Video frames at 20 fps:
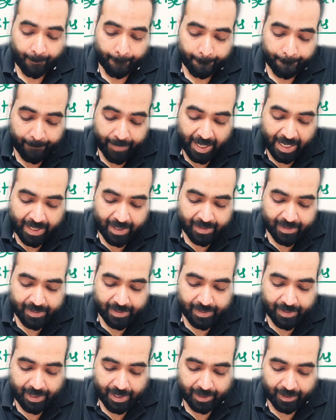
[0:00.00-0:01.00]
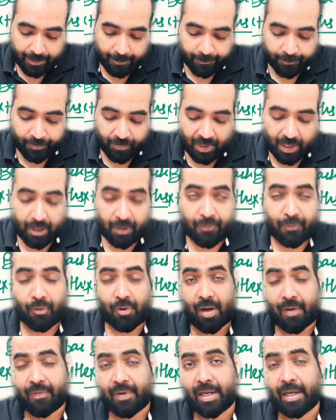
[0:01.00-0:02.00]
Bank's debt, if you
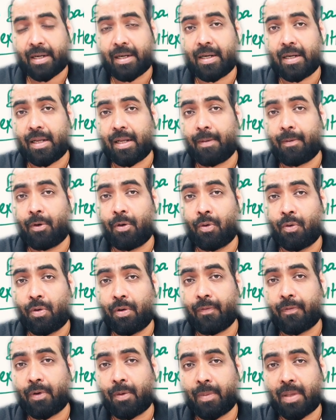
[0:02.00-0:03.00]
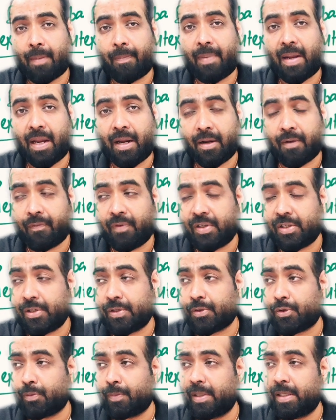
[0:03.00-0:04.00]
have taken a loan from the bank which
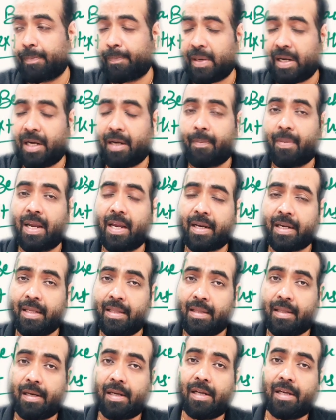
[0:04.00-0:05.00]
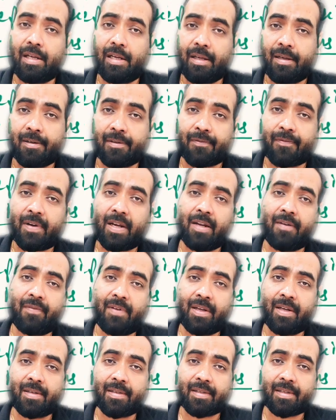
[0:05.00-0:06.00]
is to be paid back in 3 years, 5
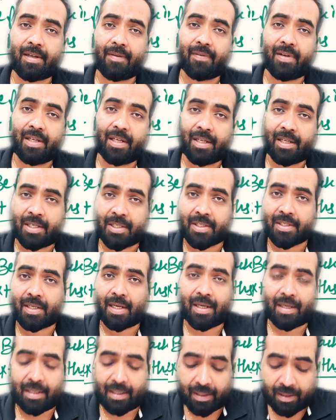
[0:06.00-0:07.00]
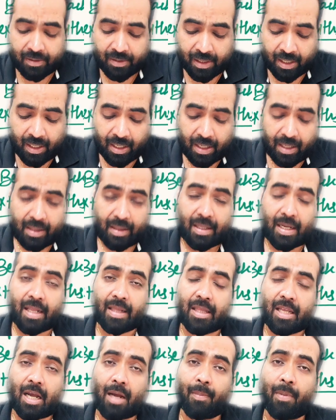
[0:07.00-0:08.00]
years, 7 years, 10 years,
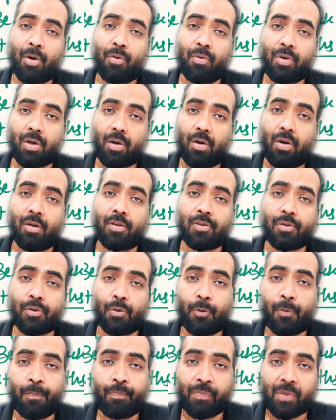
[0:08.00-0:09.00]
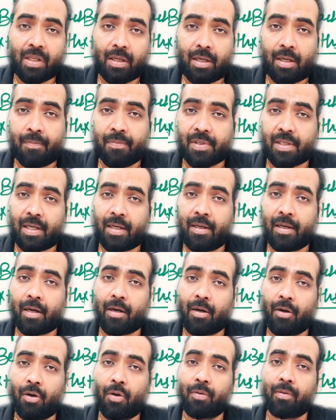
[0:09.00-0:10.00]
then the amount also comes
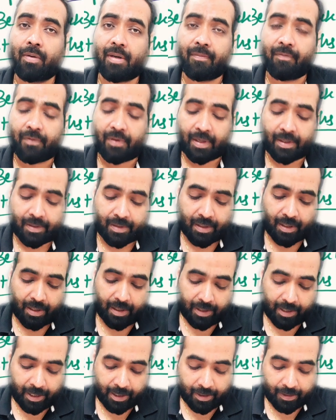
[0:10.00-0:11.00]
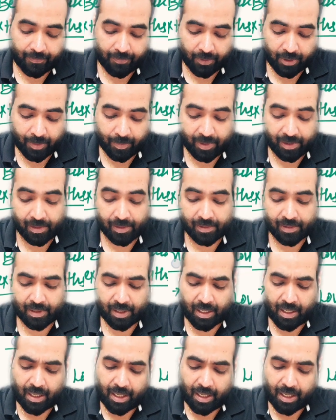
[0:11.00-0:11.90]
under long term funds taken for the business.